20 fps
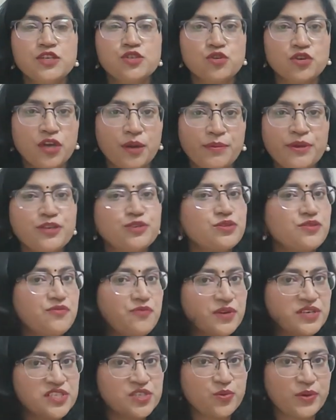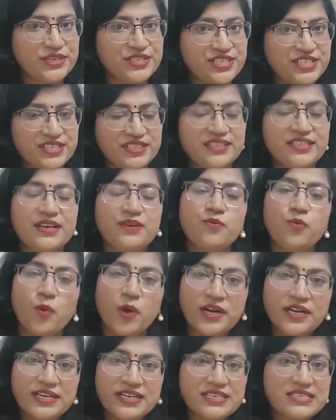So coming to the first question, that
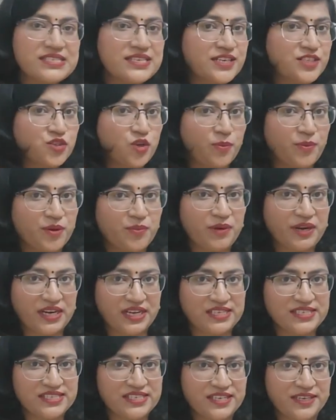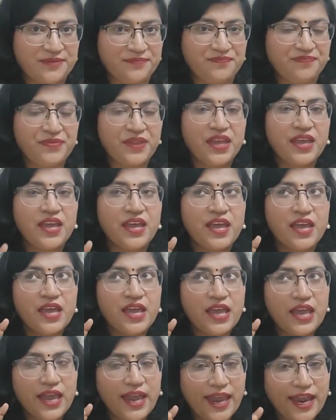what is ectopic pregnancy?
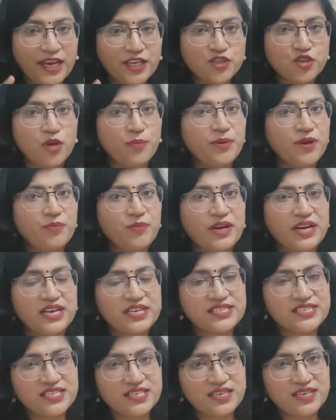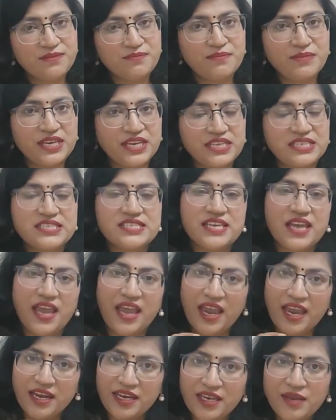Ectopic pregnancy means
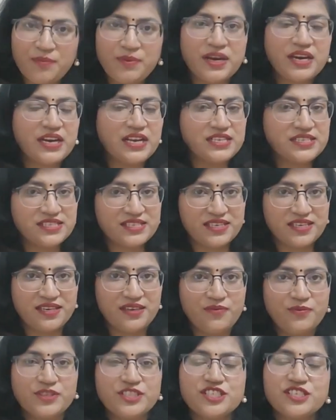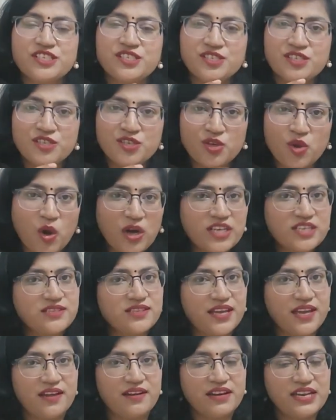any pregnancy which is
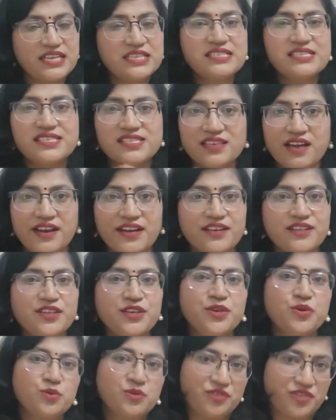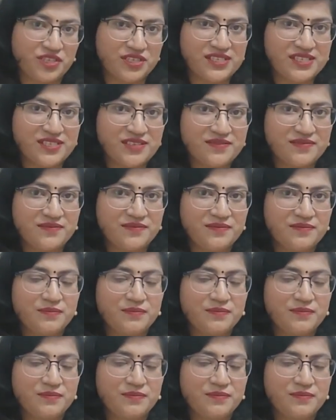not there inside the uterus,